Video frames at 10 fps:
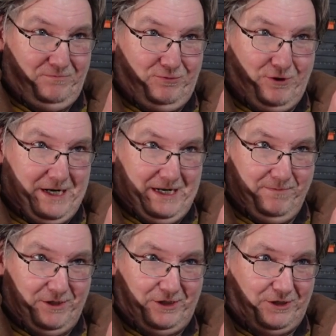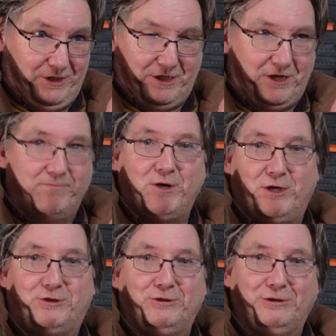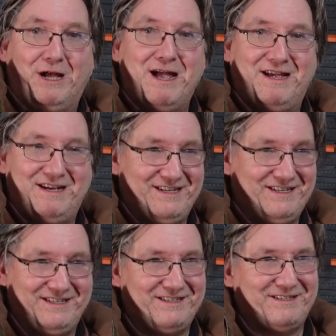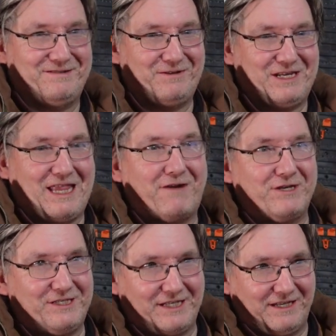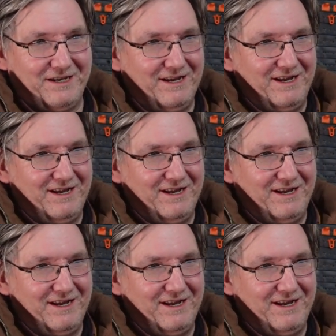pretty much commercial clarity.